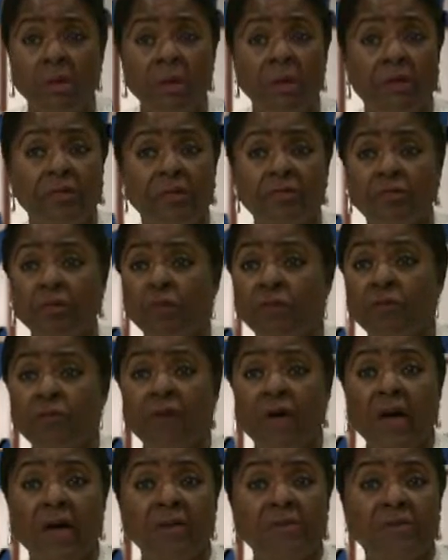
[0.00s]

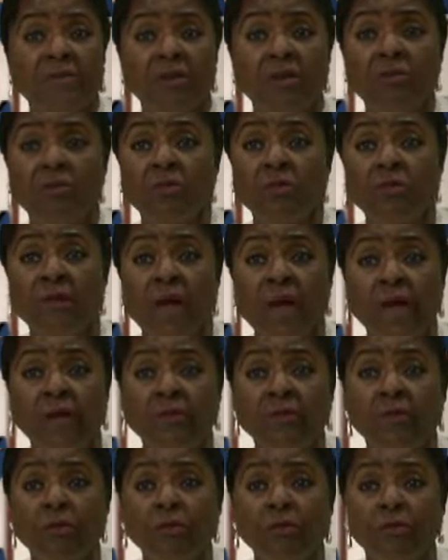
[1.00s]
certified senior
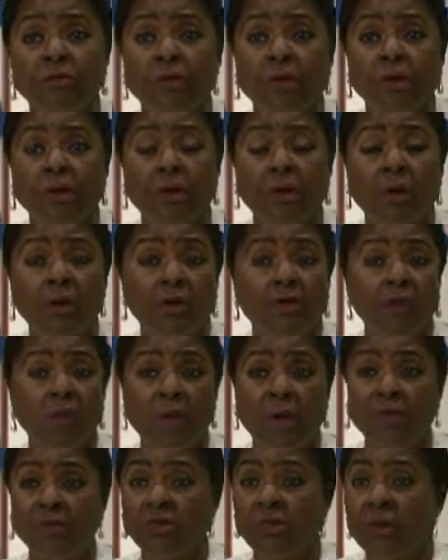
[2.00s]
advisors,
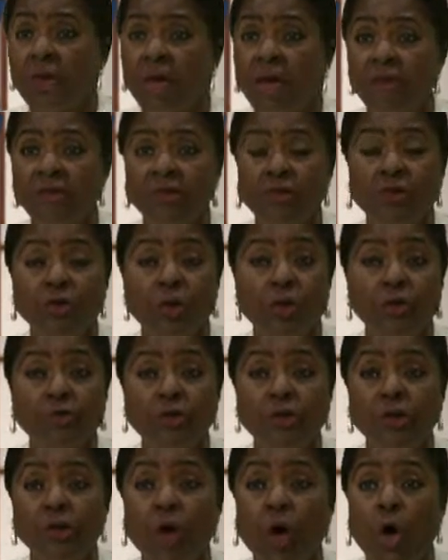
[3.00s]
specialize in
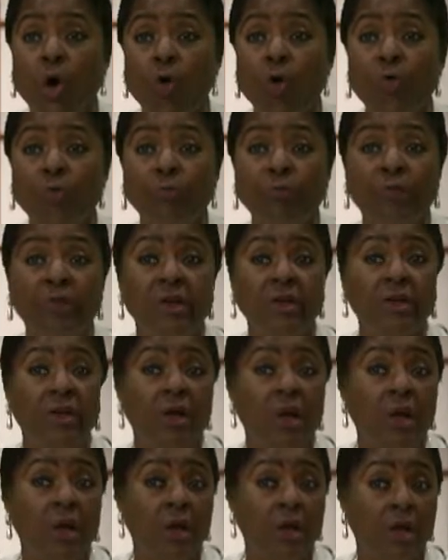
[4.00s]
nursing homes and
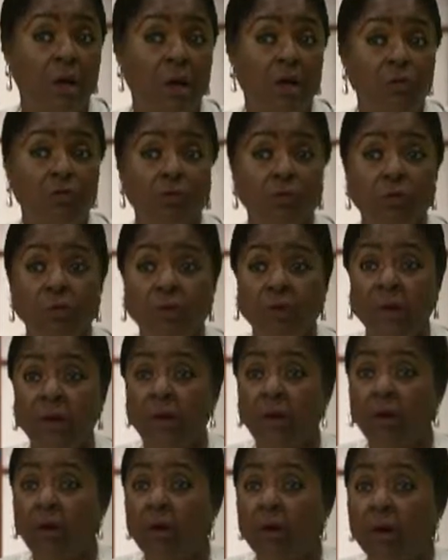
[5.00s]
long-term
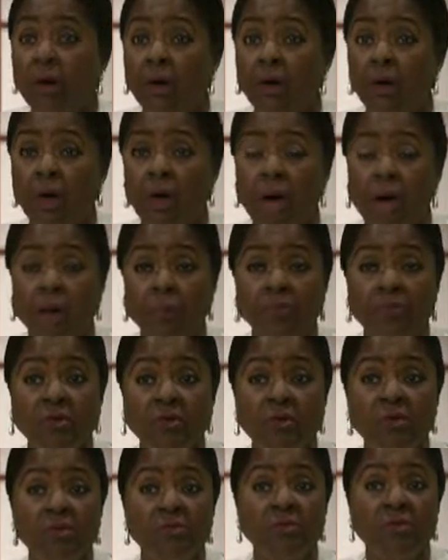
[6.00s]
care
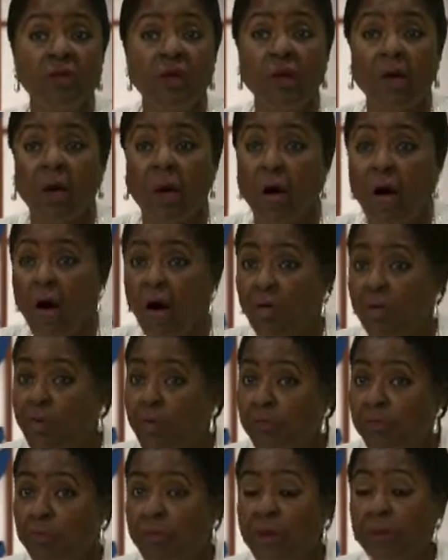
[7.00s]
options. All
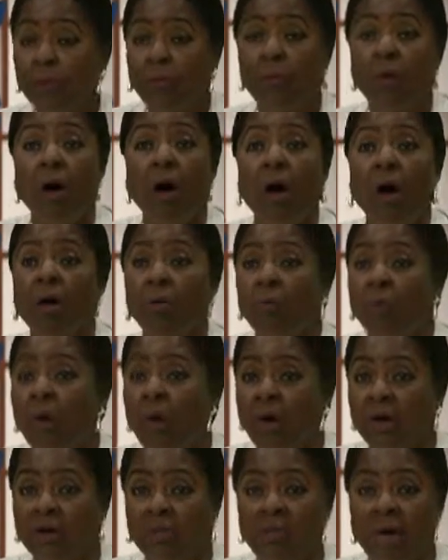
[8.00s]
those people are
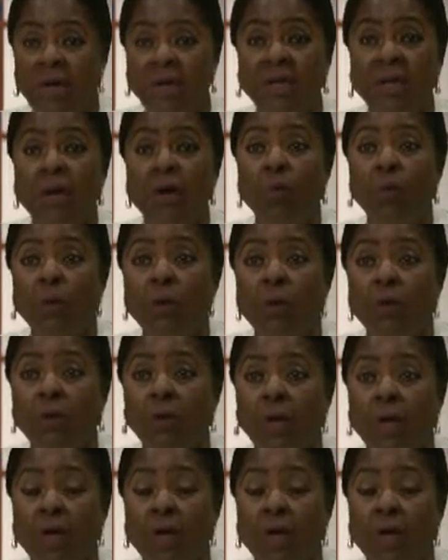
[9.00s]
part of my network.